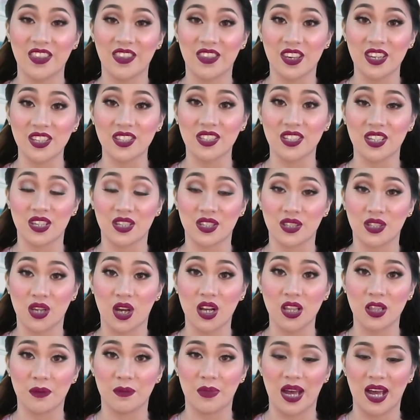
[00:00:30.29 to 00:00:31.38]
This is
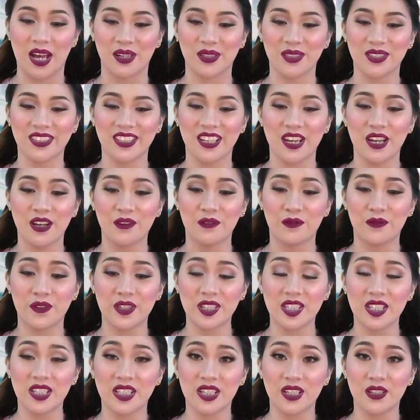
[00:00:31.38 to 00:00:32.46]
all about
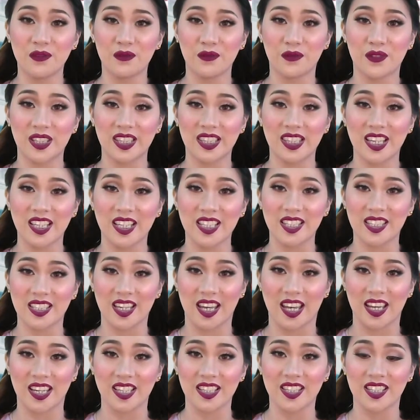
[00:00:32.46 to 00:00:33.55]
physical fitness
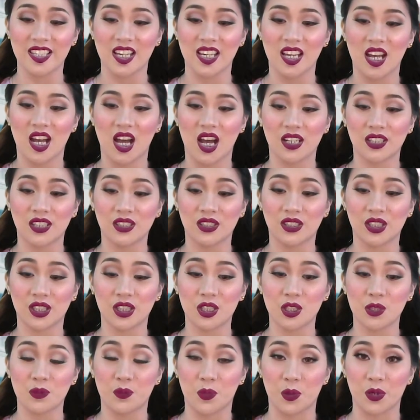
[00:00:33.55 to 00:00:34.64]
tests under
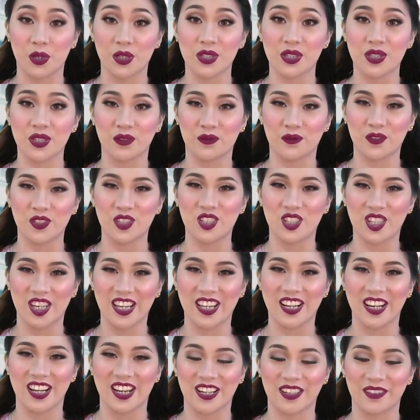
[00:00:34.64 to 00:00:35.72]
sports
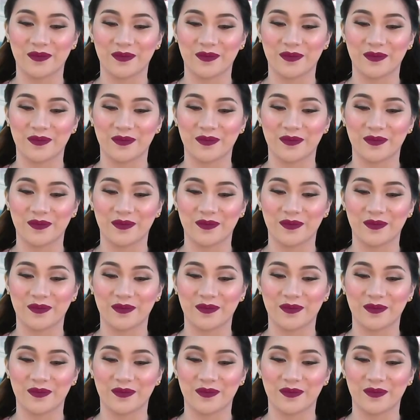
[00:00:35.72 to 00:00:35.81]
officiating.